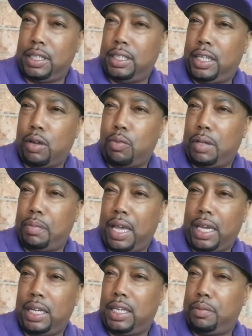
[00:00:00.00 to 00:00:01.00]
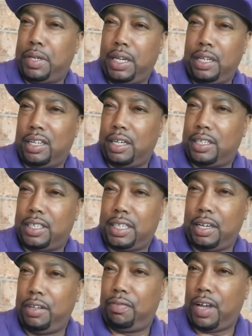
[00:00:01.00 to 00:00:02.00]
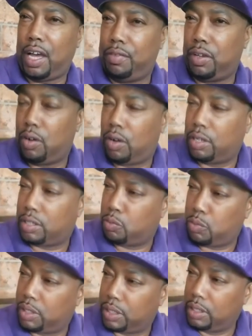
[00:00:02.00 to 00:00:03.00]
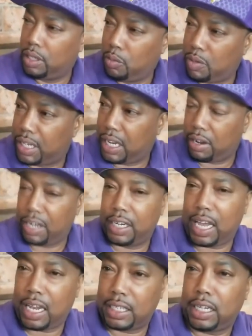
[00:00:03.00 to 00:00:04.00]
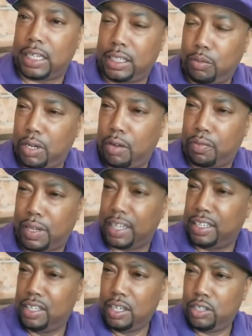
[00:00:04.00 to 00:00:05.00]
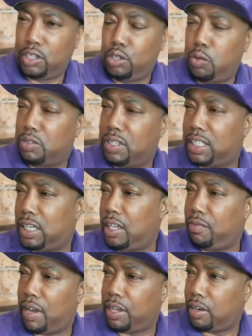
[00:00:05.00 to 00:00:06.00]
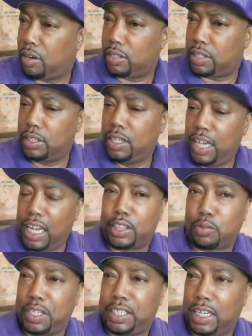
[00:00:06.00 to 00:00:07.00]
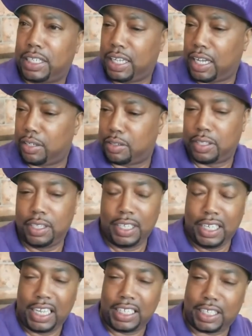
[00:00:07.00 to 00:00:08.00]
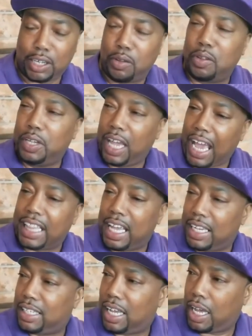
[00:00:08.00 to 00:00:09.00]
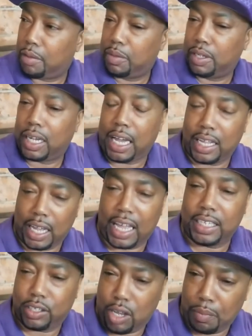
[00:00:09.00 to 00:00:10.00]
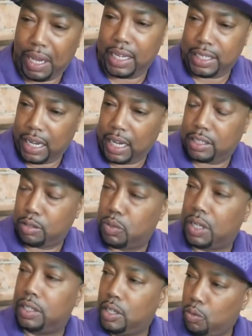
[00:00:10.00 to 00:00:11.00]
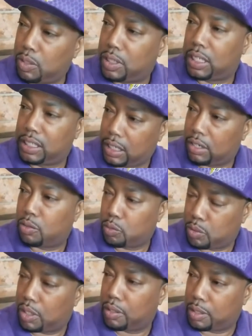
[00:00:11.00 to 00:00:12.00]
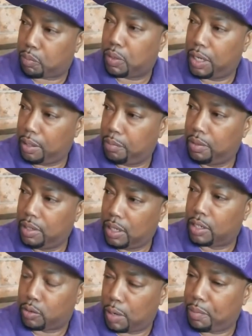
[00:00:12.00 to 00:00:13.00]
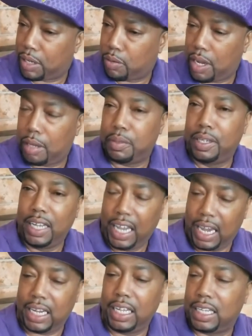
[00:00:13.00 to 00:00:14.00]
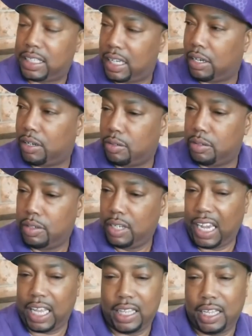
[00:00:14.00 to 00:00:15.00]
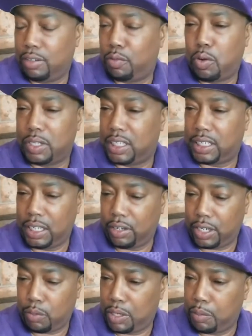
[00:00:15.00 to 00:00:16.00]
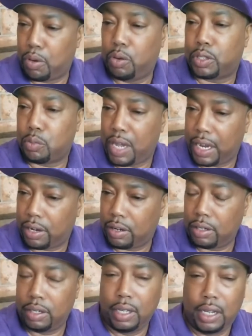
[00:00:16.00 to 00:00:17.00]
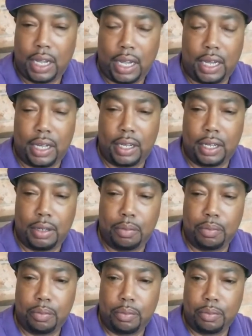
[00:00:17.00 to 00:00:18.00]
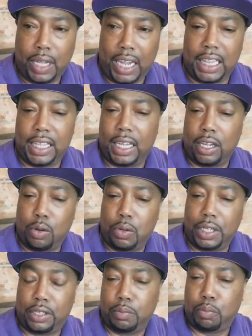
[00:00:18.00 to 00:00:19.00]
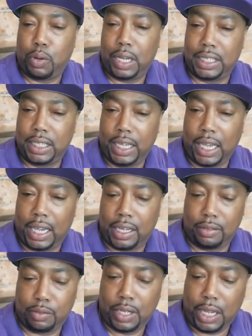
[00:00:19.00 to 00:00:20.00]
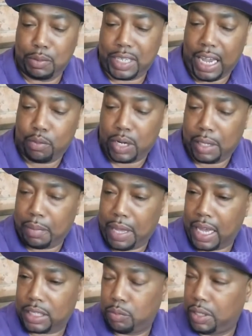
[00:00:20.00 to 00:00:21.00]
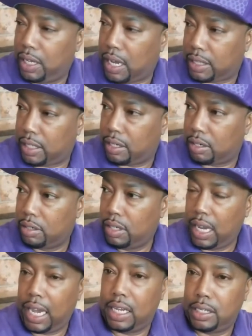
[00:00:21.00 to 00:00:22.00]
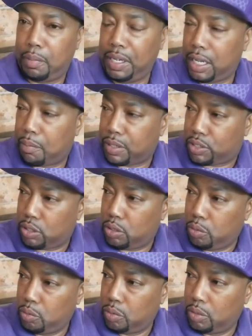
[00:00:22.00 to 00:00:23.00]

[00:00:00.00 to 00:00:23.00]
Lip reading: their running back ended up getting like 75 yards and one carry, and Alex actually went off for like 275 yards and 3 touchdowns. So at that time, I saw him head-to-head to what was considered the cream of the crop, and he excelled. And then, of course, his senior year when he broke the record. And then going to Boise, and it was 8 running backs when he got there, and to be number 2.